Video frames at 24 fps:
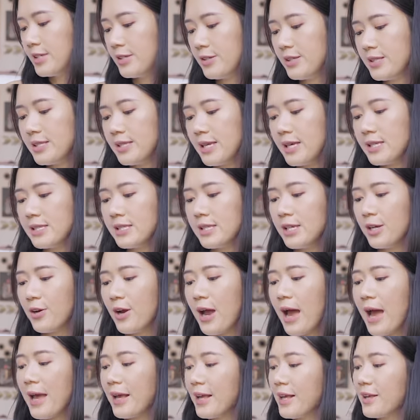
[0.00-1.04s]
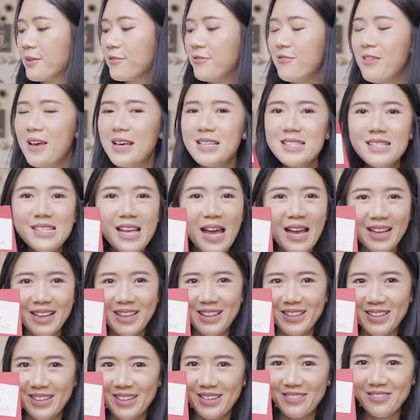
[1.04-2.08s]
So it says here, I confess I
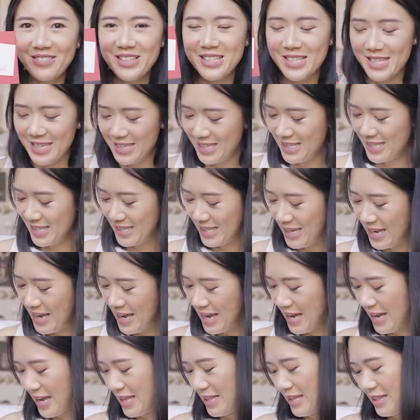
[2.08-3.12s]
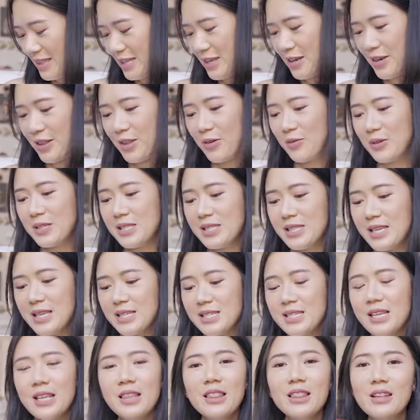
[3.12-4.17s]
couldn't resist. And then the other one
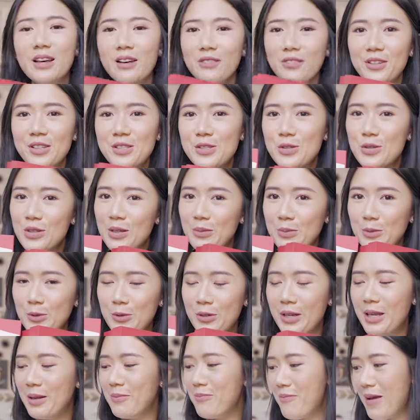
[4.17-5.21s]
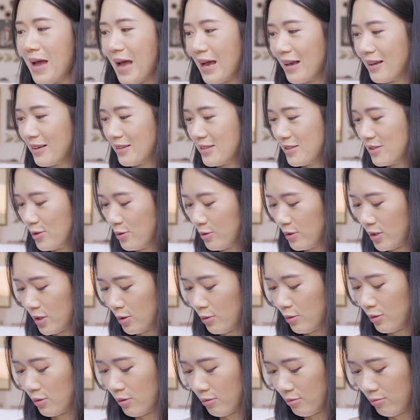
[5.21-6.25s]
says, love you to the moon and back. So
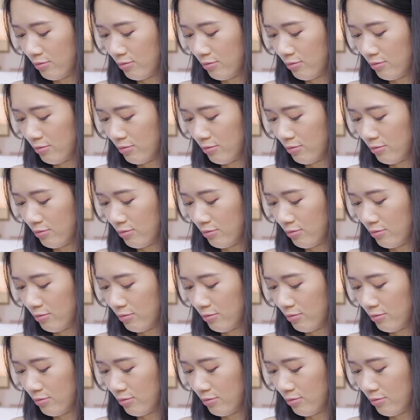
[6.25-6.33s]
cute.